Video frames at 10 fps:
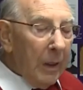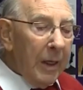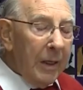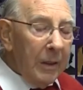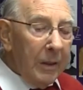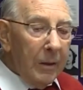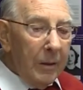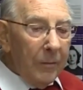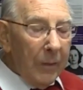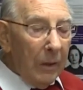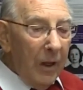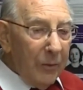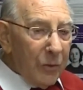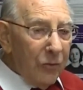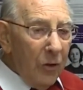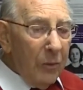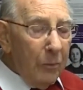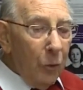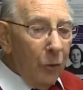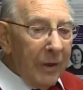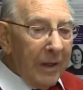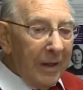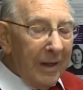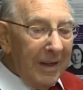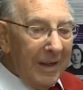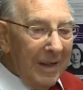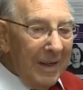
And uh, life was rather boring there.